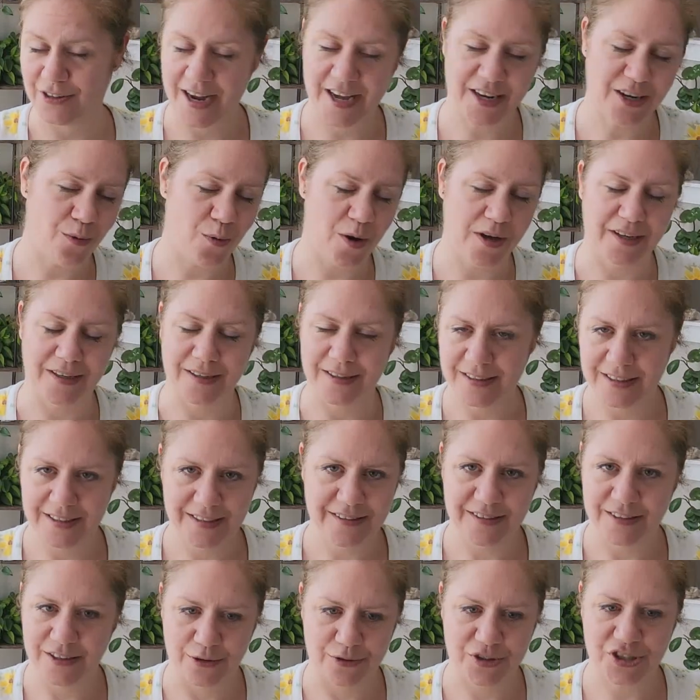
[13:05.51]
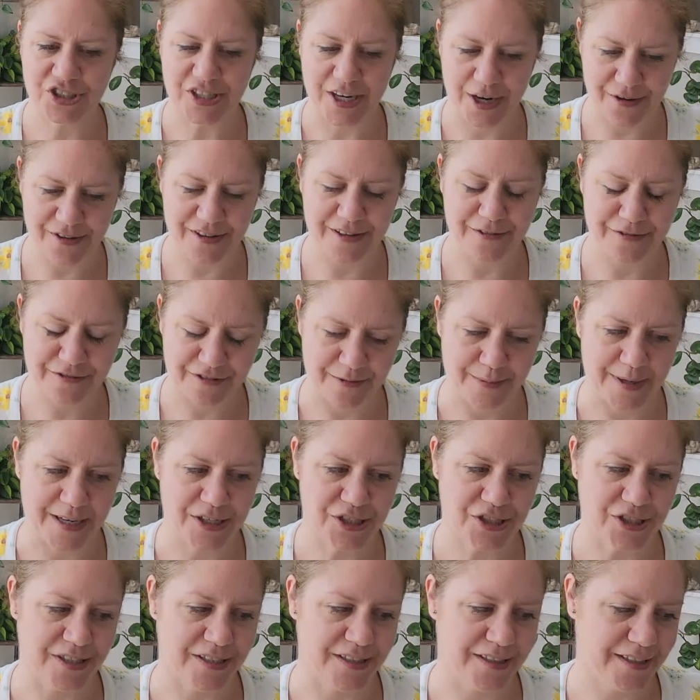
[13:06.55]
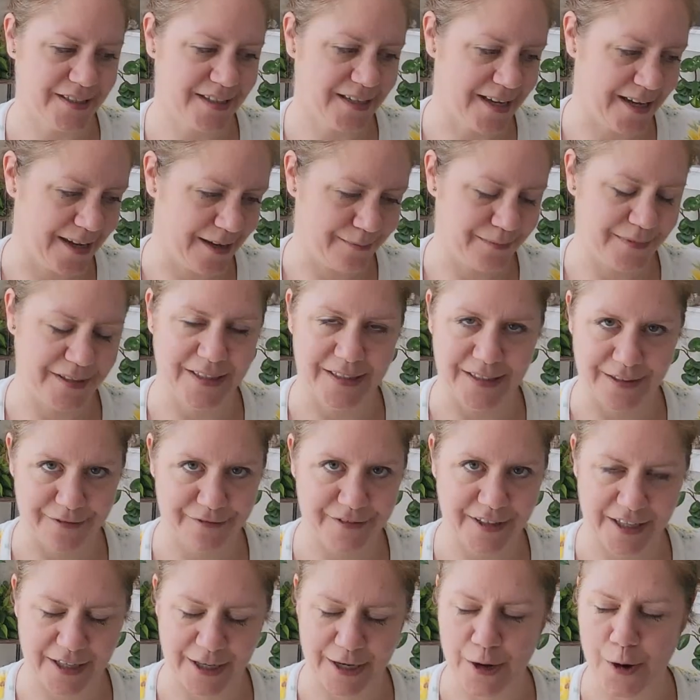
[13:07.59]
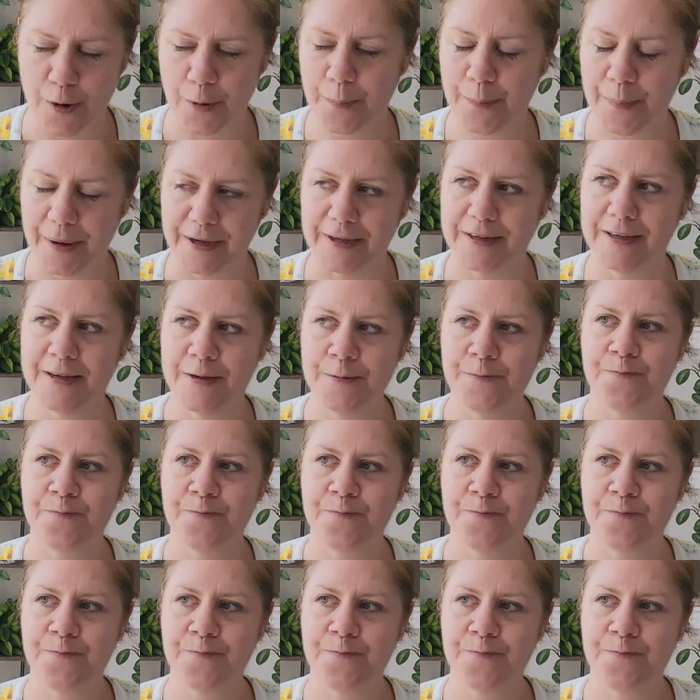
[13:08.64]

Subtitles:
I don't want to, you know, share the information in a video, but